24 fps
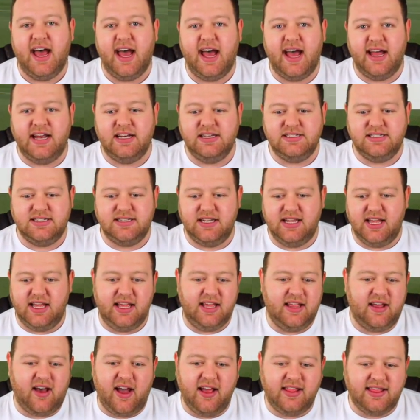And
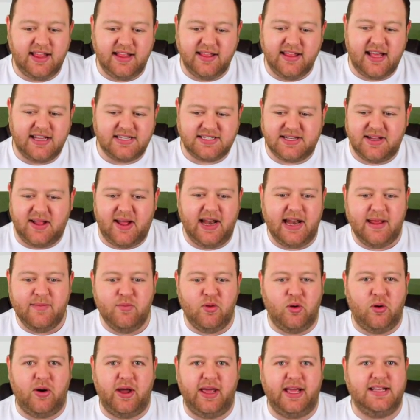I think they're slightly
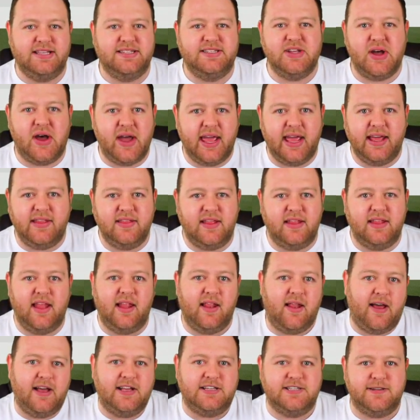more exciting than the
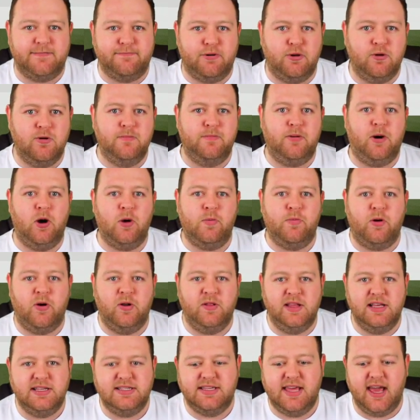likes of Paul Pogba
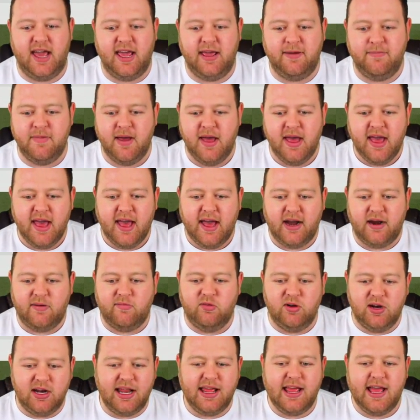on this game, and
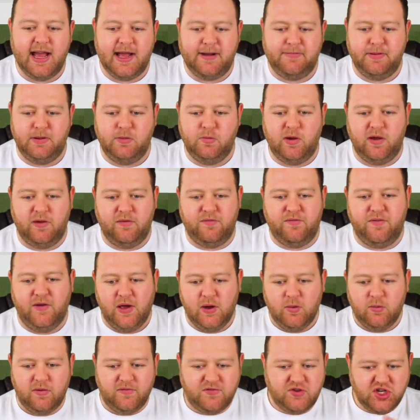I'm really happy we've
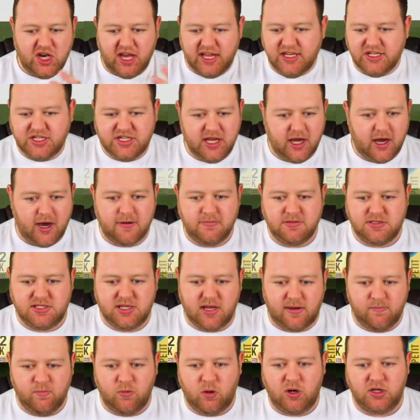changed it up
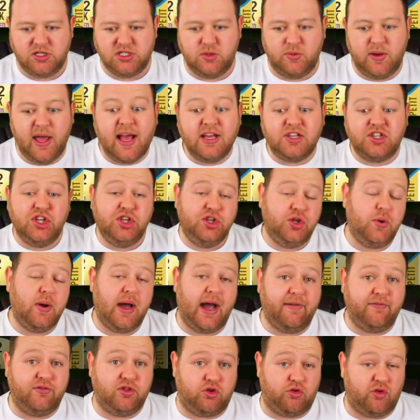somewhat. So we actually do
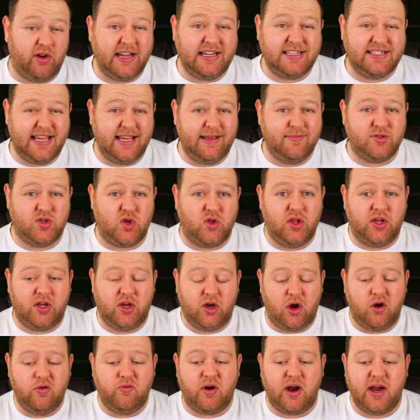have 3 teams on the
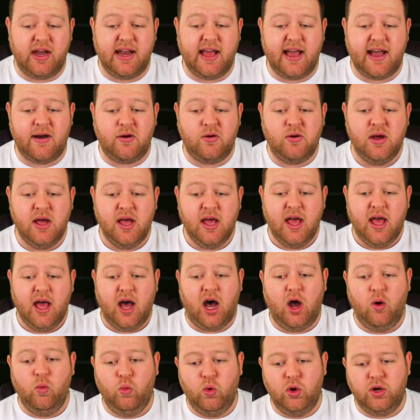go right now.
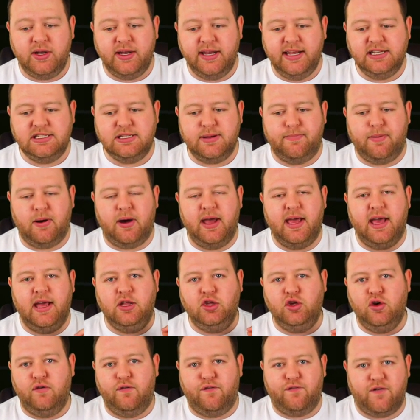I would need to buy a
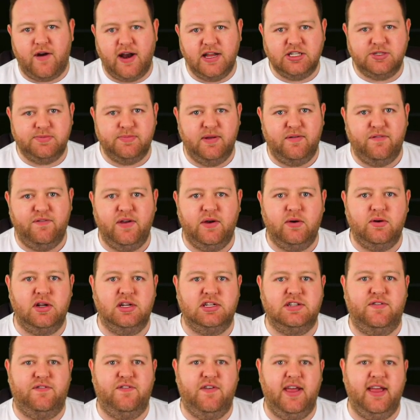new French
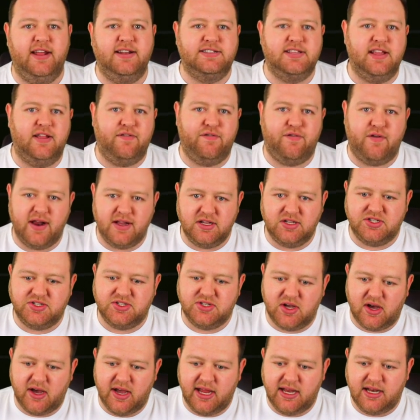midfielder to fit into the French
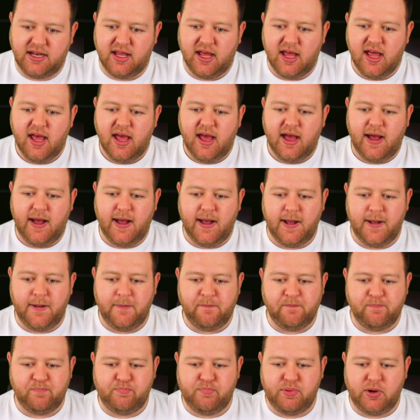side,
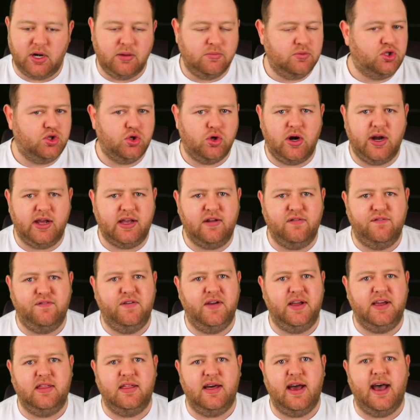but I'm sure I can
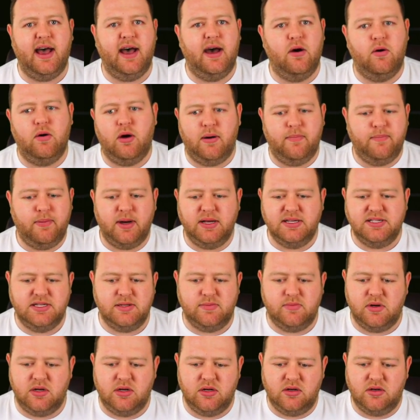figure that out. I'll buy
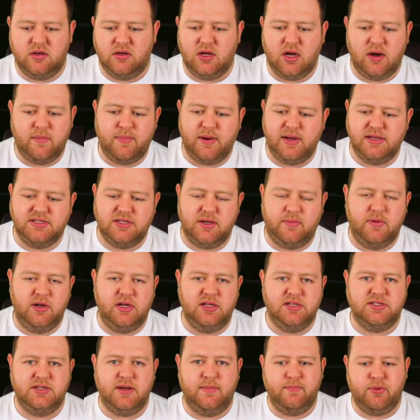someone
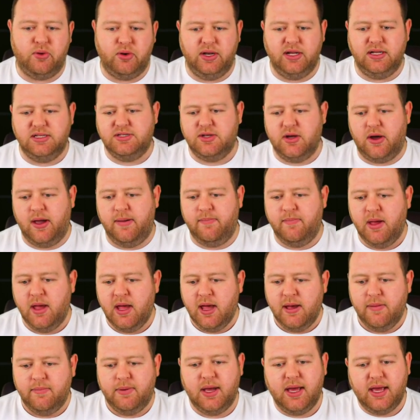at some point in time.
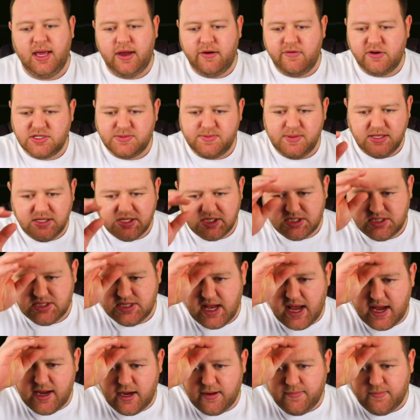But here is me just
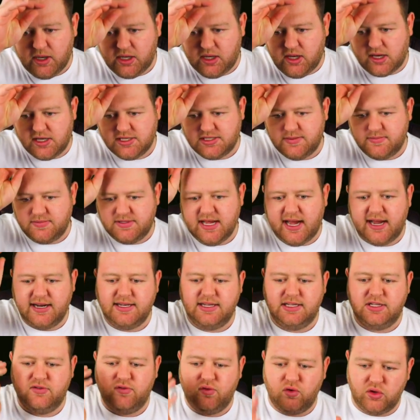setting up my custom
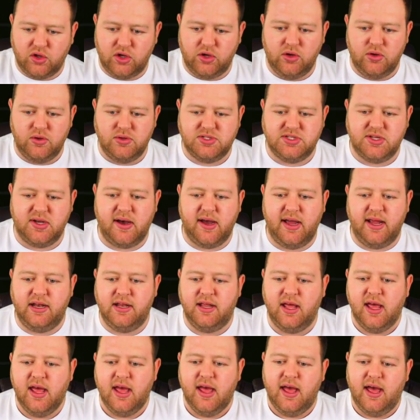tactics for the new
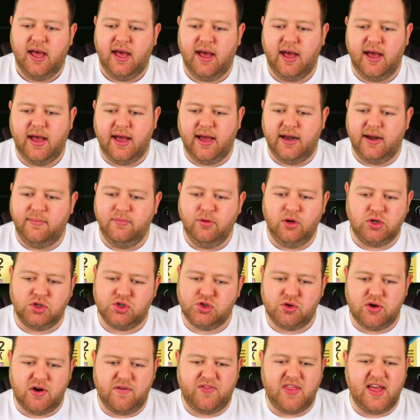side, and I'm not
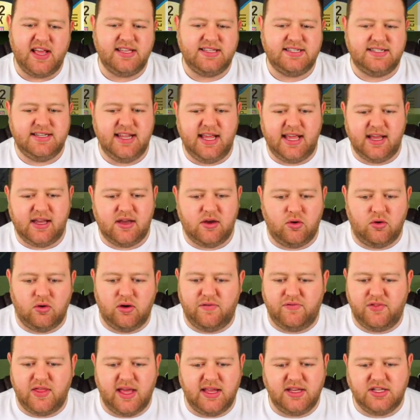sure if they stick or
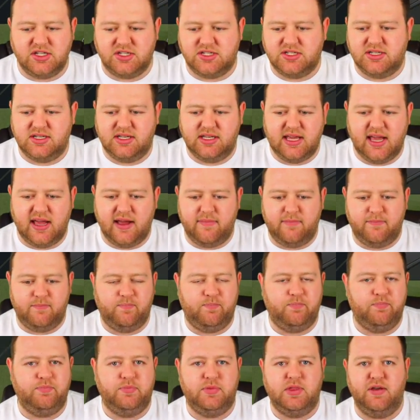if they just get
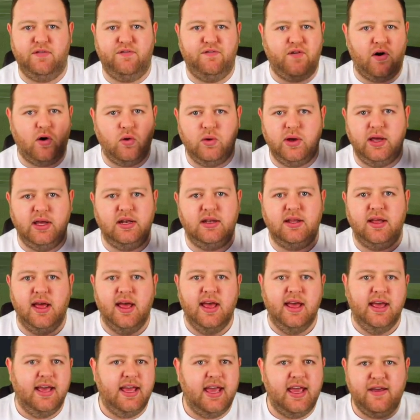defaulted
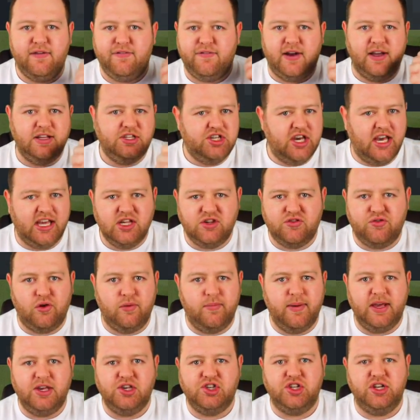if I change
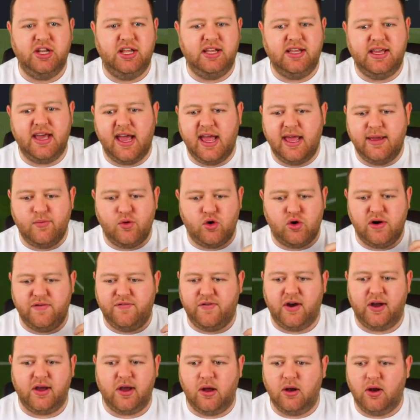formation in game, or
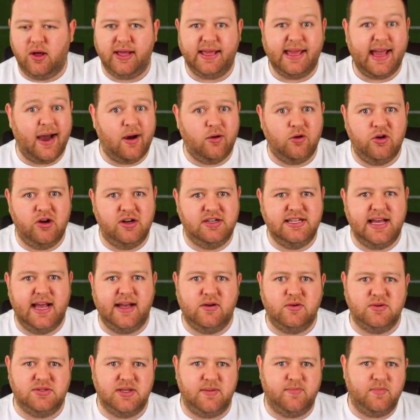if I go like counter
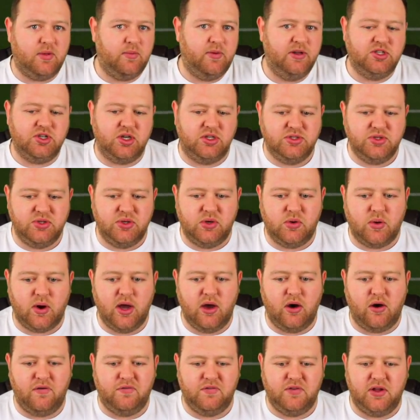attack or something, which I do
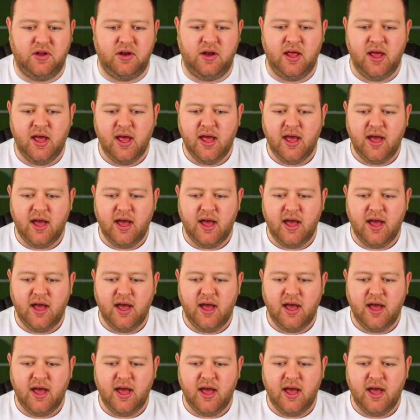quite often.